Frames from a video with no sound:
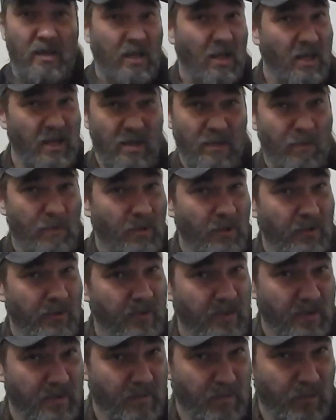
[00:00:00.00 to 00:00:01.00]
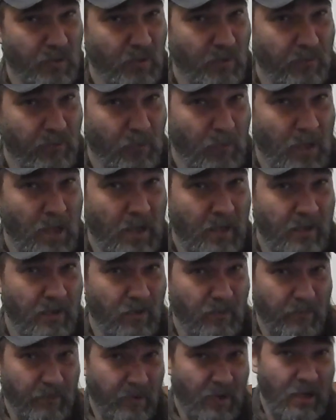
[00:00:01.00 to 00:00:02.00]
I didn't build this beautiful body
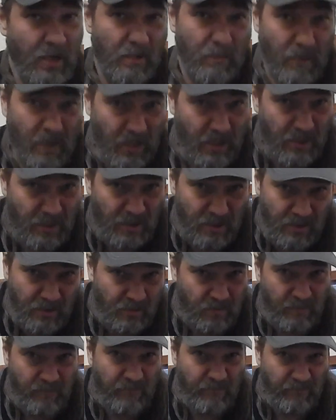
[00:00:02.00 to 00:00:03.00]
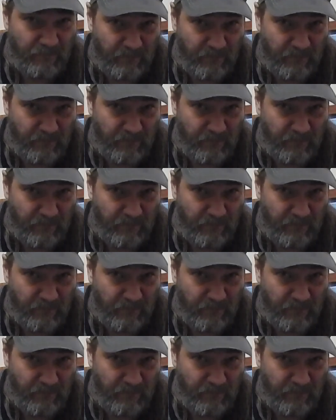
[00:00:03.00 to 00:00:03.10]
overnight by eating